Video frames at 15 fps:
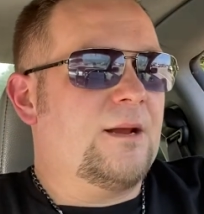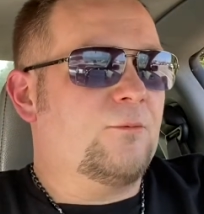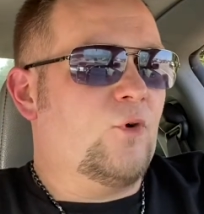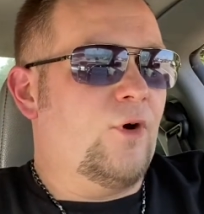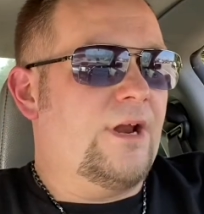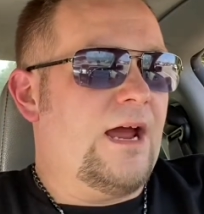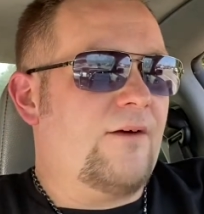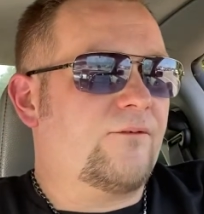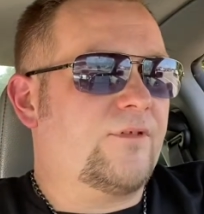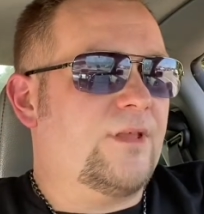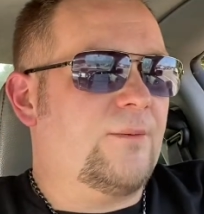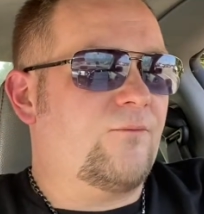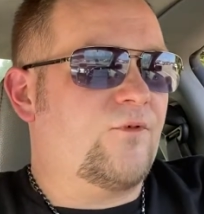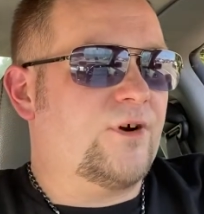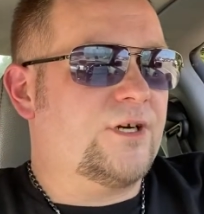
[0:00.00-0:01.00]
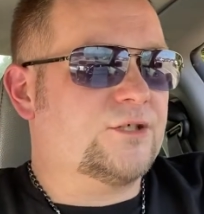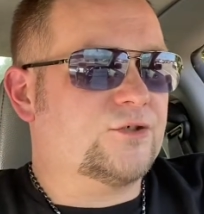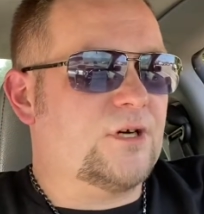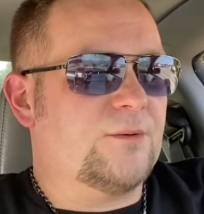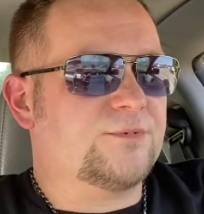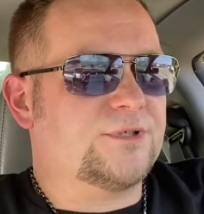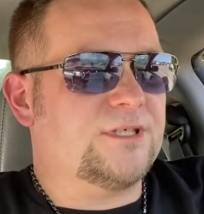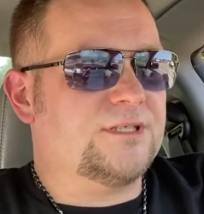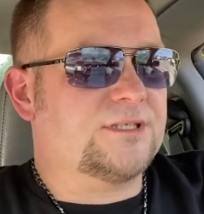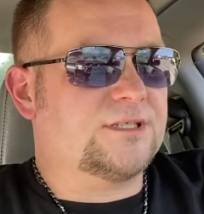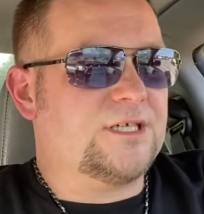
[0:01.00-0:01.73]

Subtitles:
I'm going after them for descriptions,